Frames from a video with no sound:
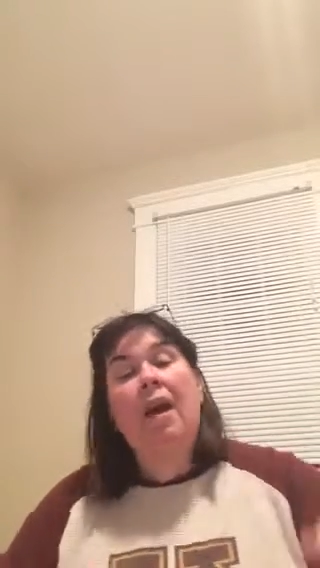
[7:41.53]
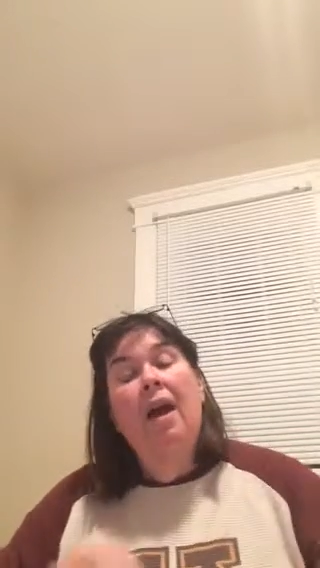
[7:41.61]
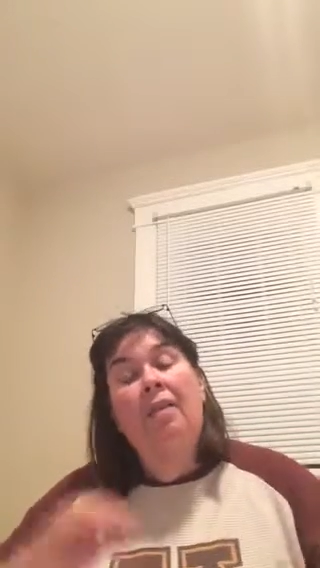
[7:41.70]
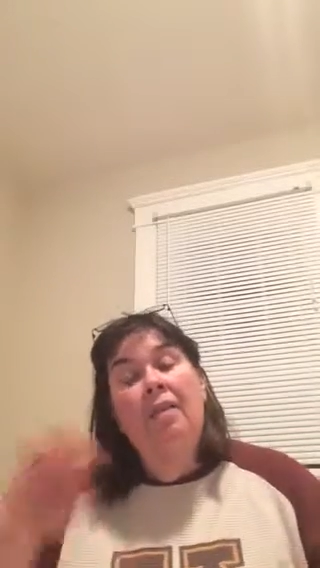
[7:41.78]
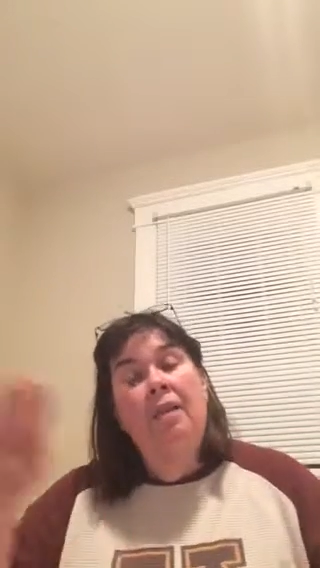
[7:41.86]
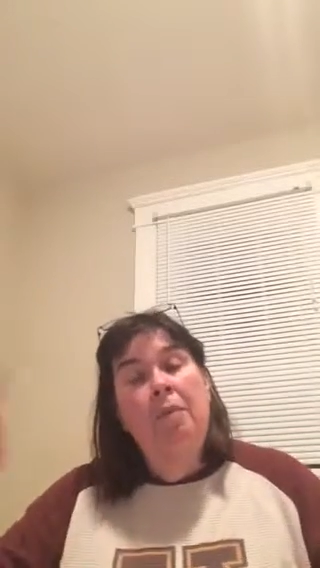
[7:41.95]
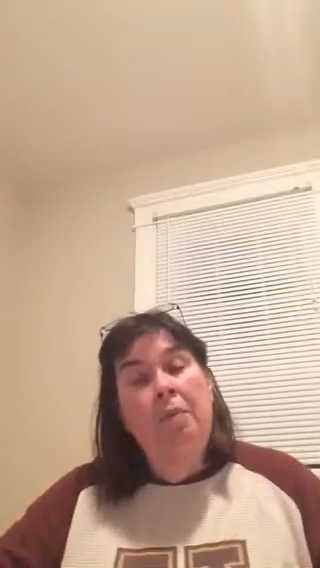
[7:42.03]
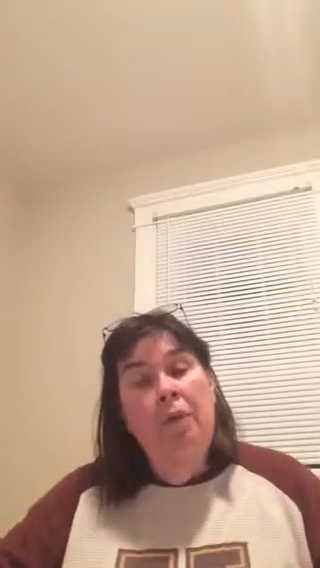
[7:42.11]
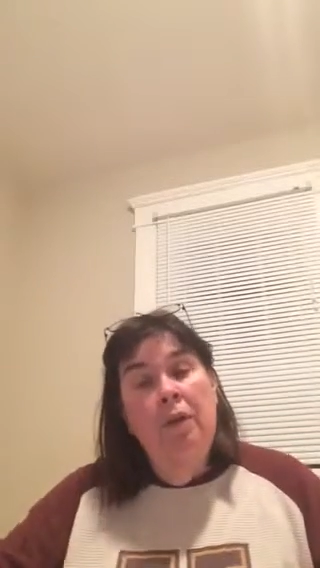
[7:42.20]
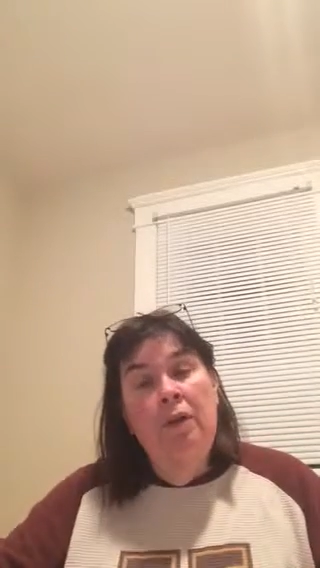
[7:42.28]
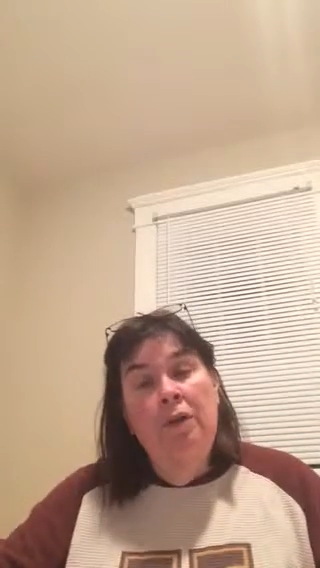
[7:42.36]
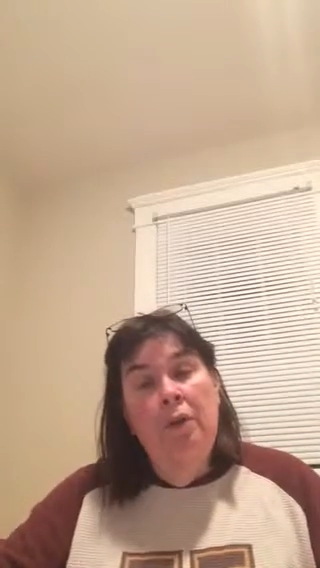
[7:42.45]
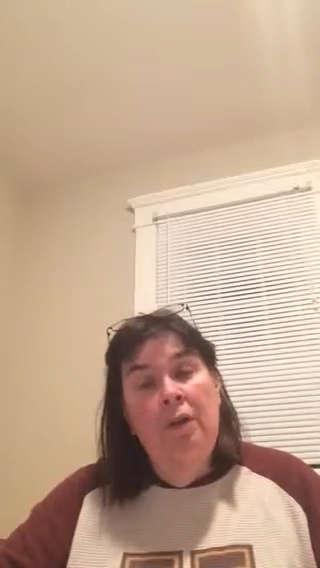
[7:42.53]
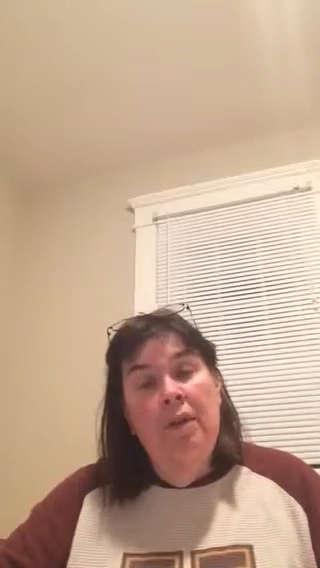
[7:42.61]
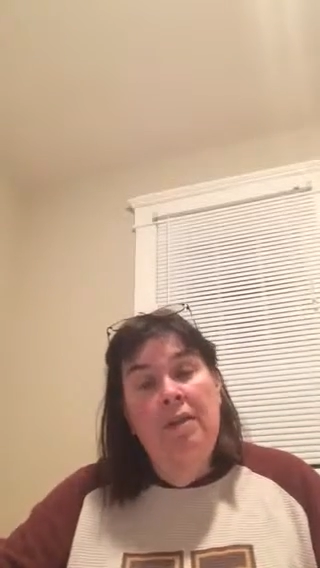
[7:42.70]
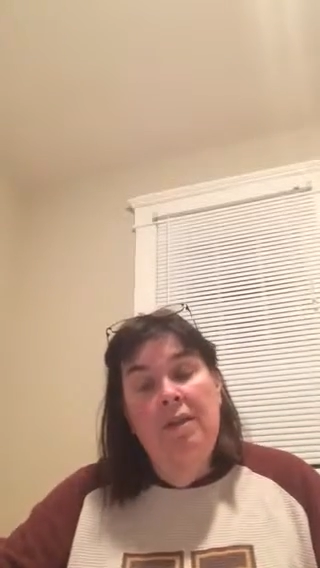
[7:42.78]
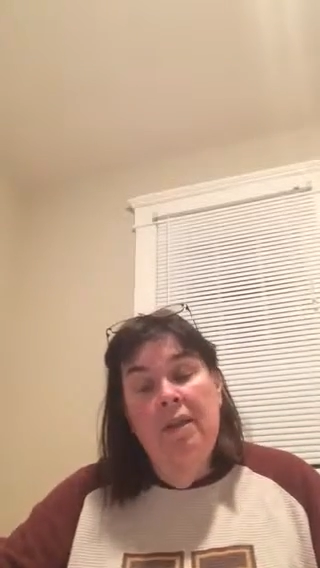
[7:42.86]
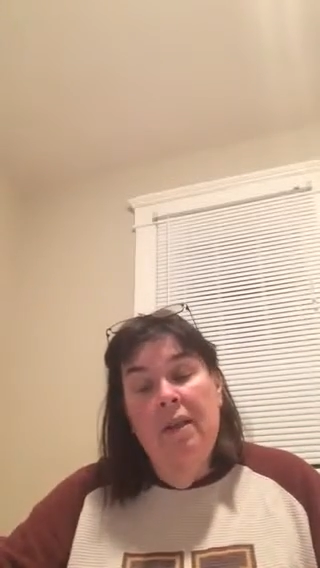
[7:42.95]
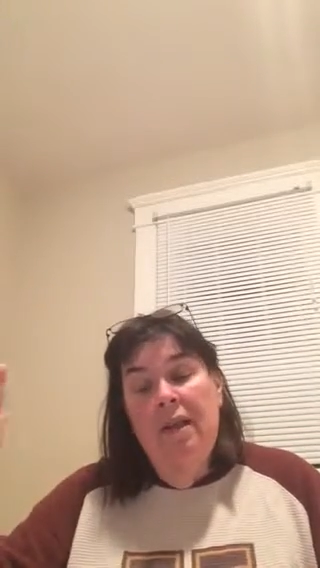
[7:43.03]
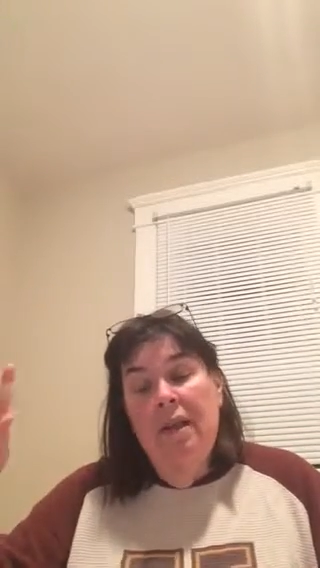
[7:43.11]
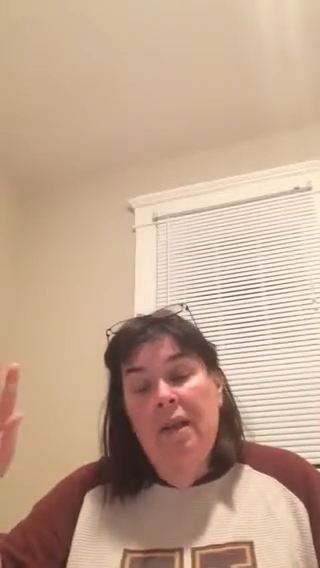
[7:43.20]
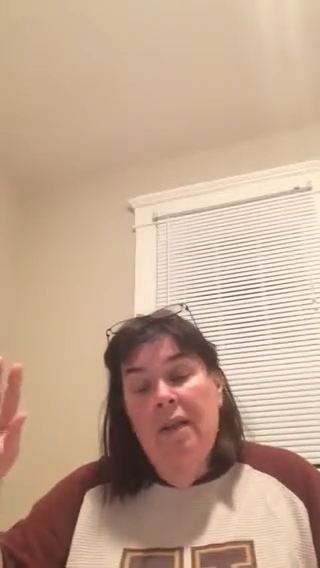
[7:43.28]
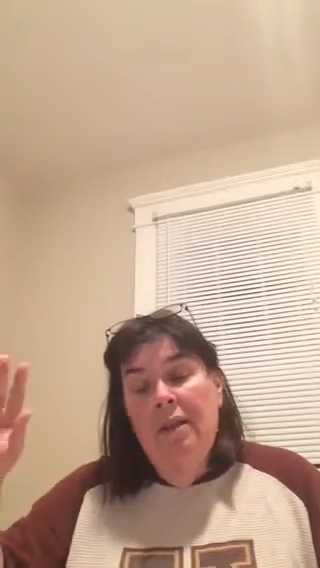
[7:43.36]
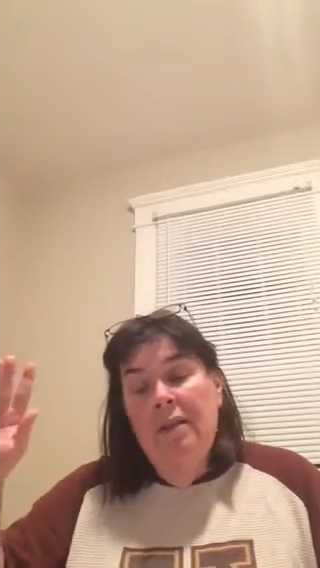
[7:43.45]
and then the pull towards
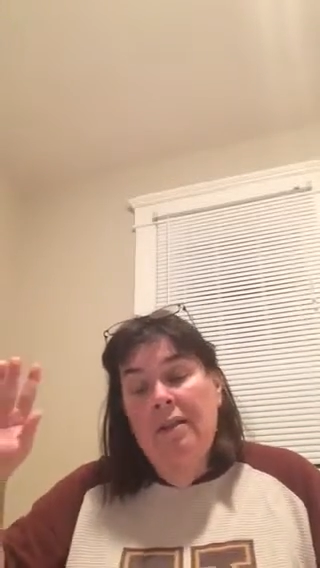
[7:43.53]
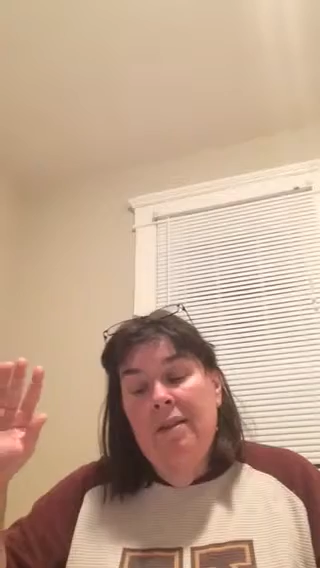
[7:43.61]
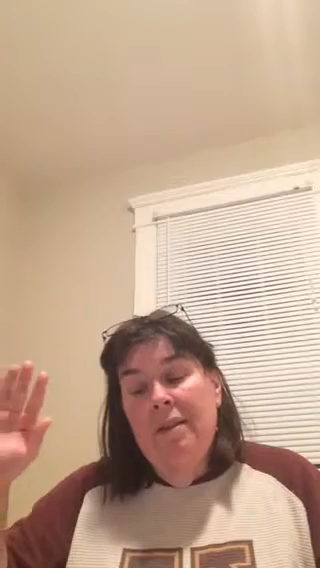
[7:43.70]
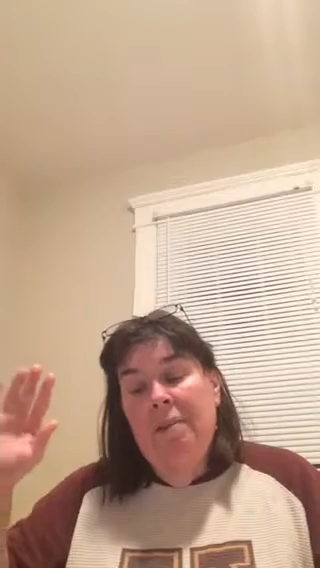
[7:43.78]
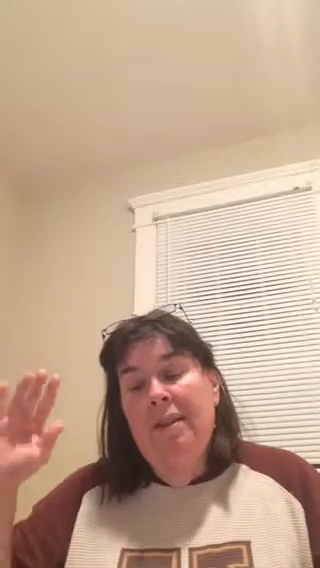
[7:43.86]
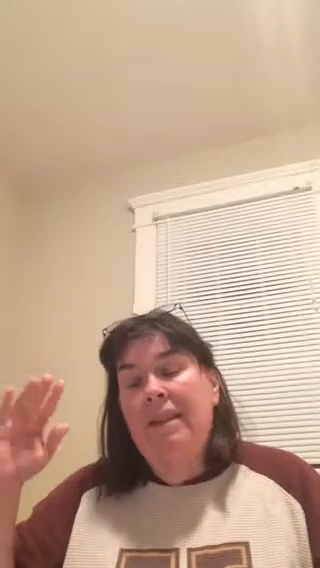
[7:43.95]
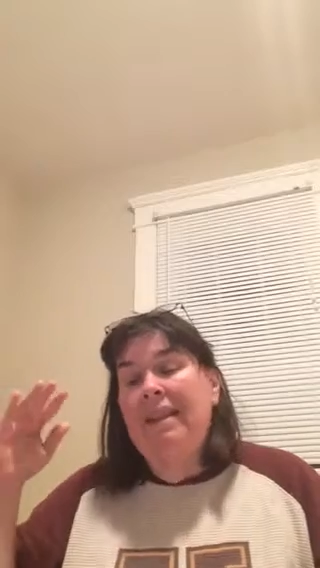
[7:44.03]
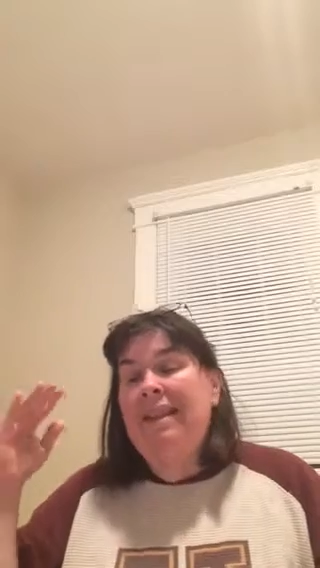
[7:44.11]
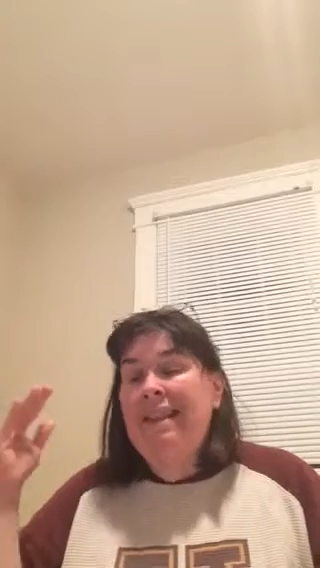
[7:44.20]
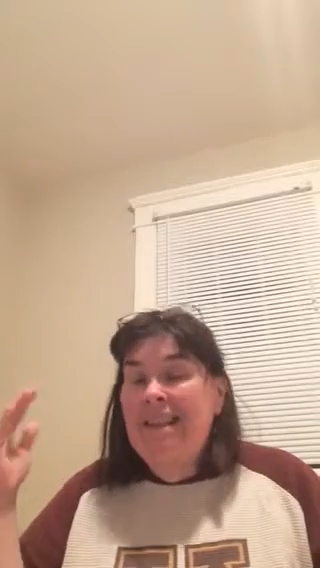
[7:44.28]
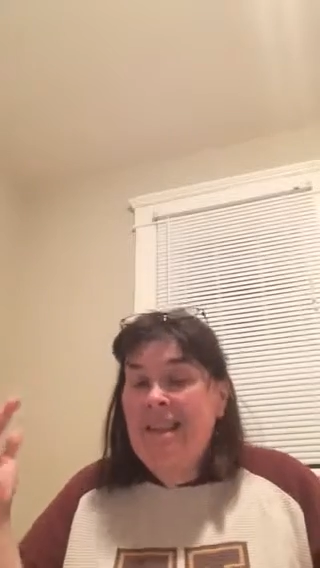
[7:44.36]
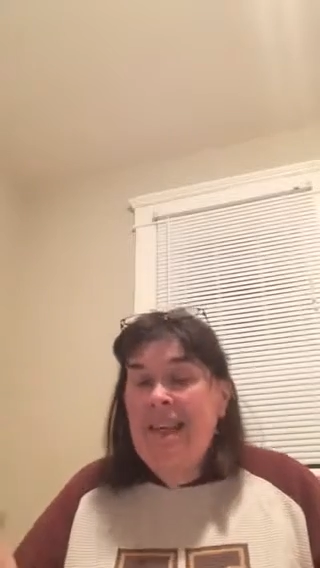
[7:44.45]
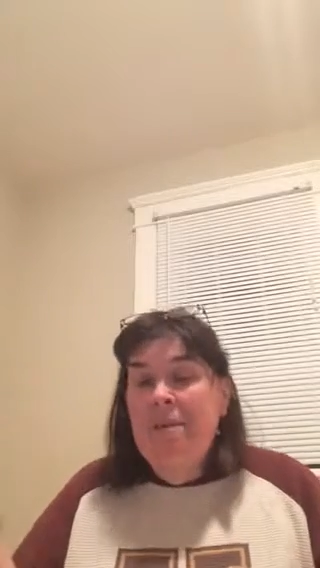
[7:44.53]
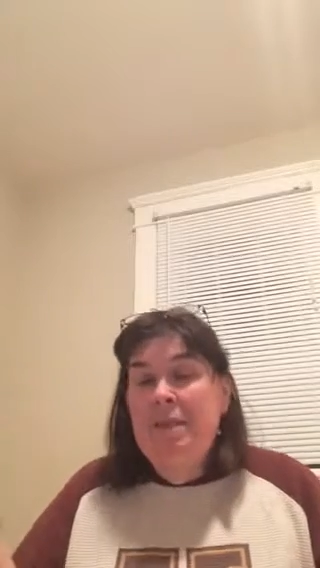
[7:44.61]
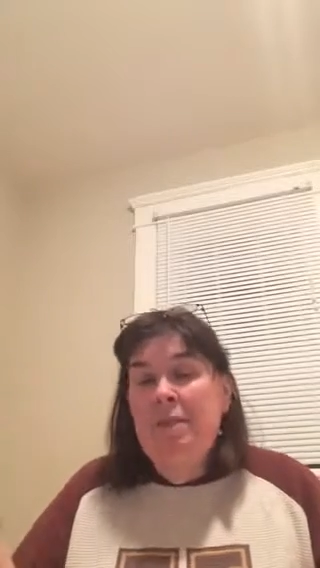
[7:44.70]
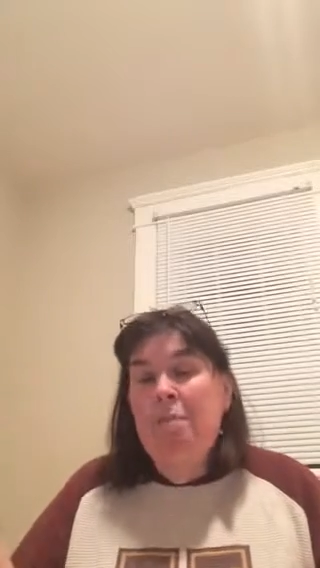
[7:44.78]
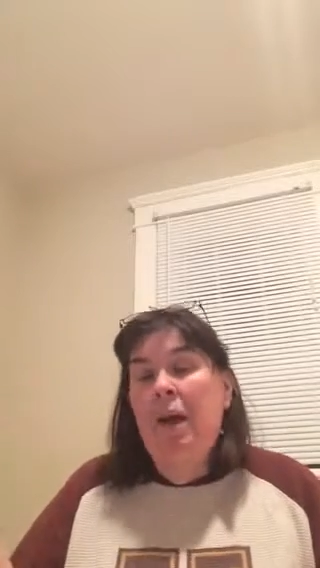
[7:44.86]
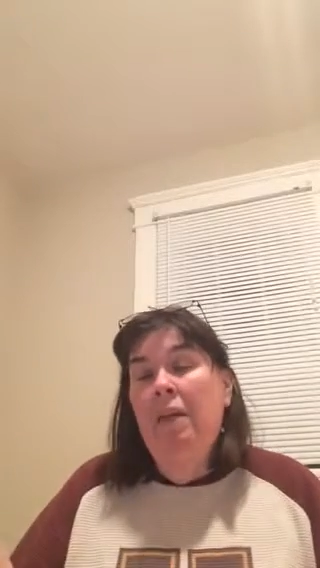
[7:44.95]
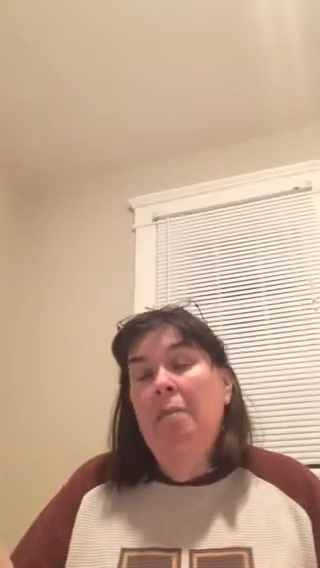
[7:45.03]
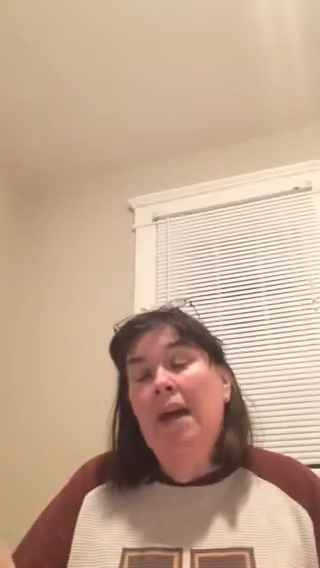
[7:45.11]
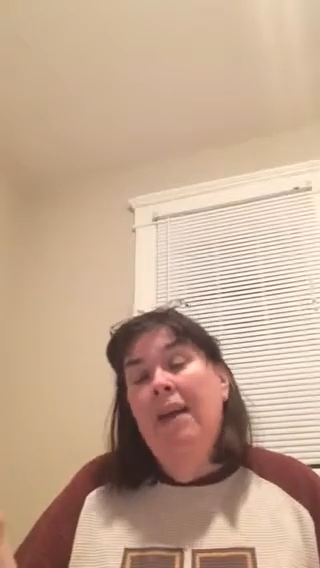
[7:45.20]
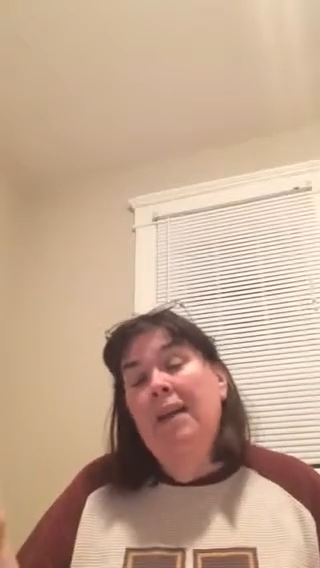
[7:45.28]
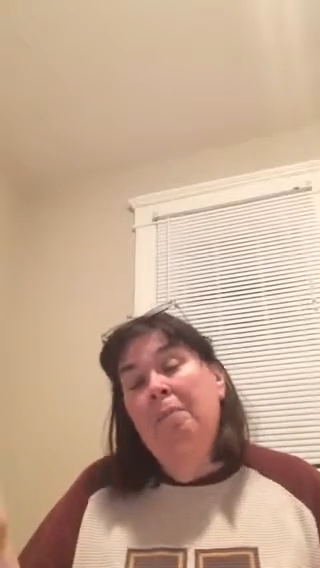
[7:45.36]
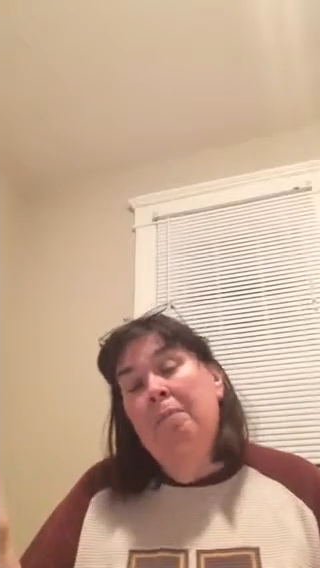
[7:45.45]
something that claims it's
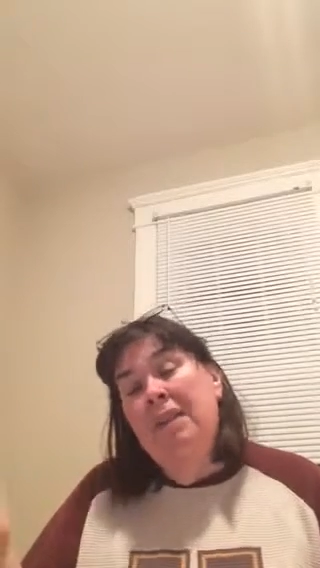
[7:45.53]
pragmatic,